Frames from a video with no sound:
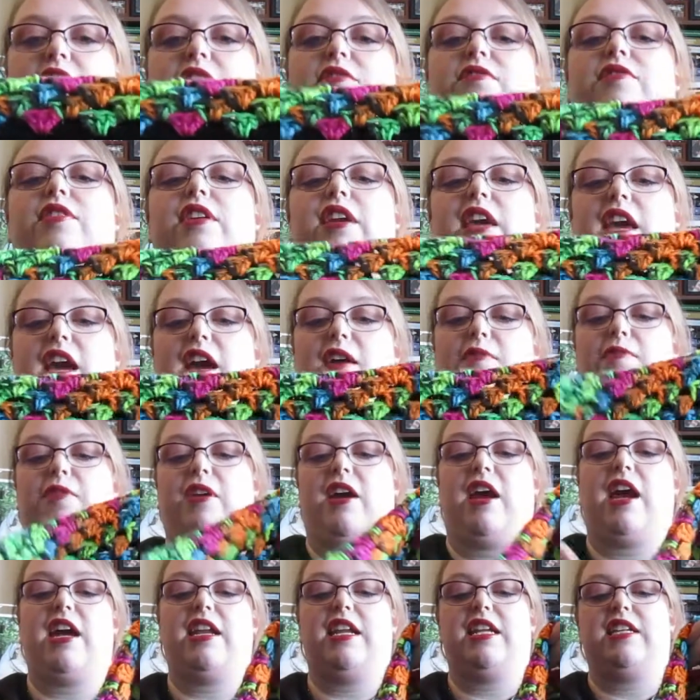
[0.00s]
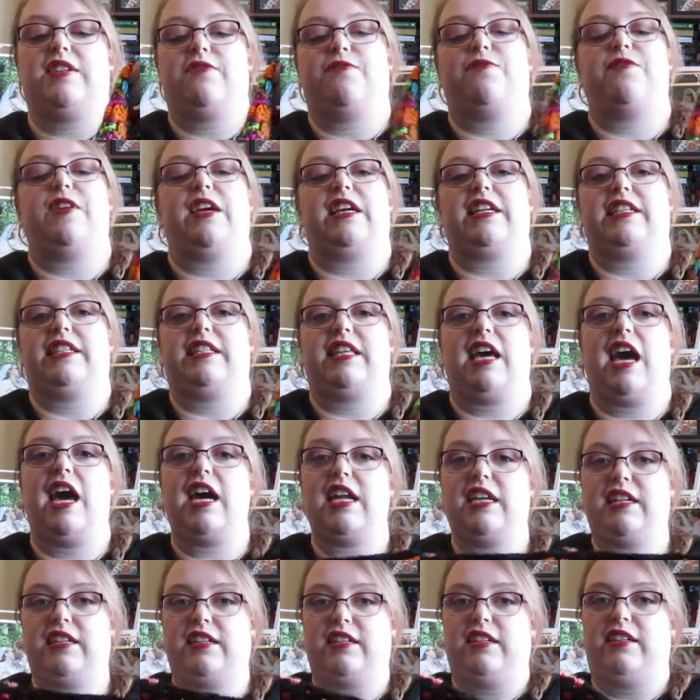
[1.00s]
of the camera. I need to fix that.
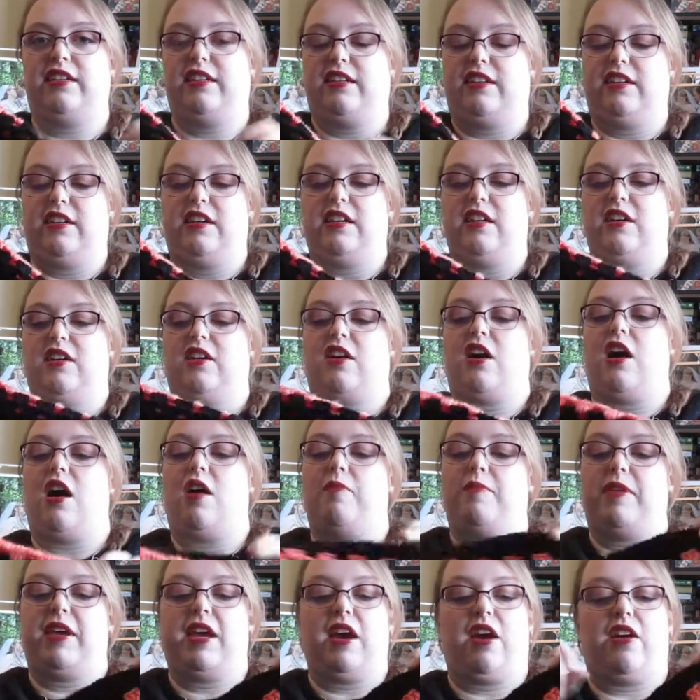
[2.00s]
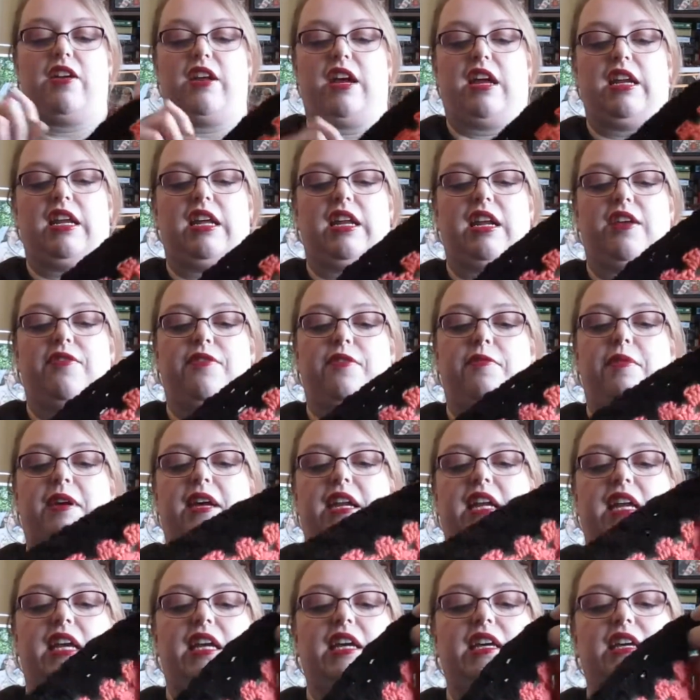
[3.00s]
Call me out on it,
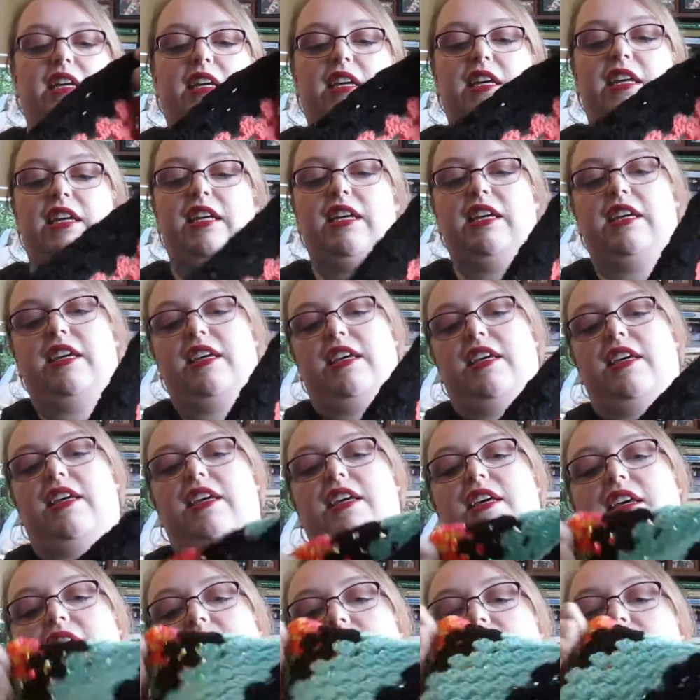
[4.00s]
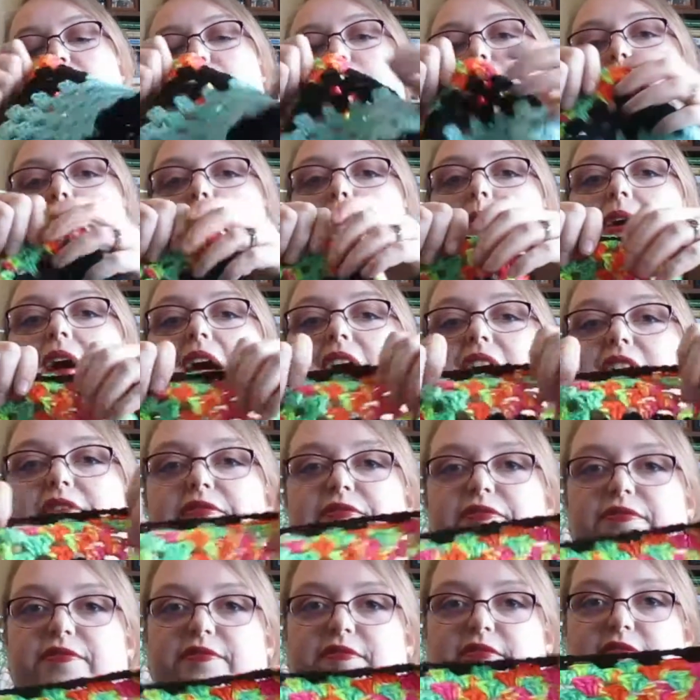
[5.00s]
everybody. But
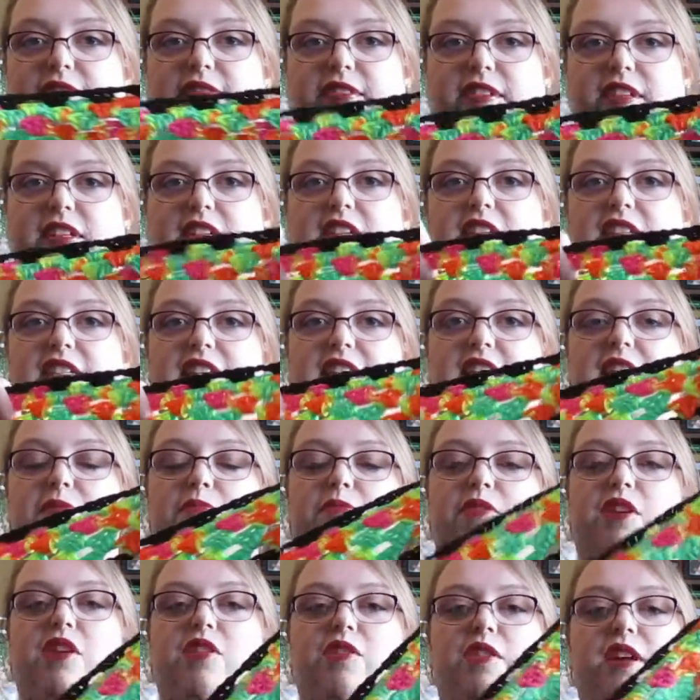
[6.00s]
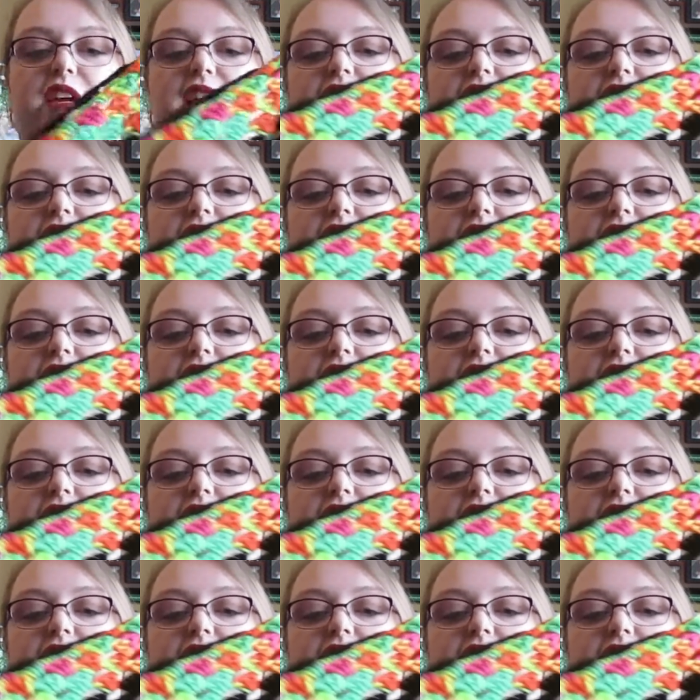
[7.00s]
just keep going.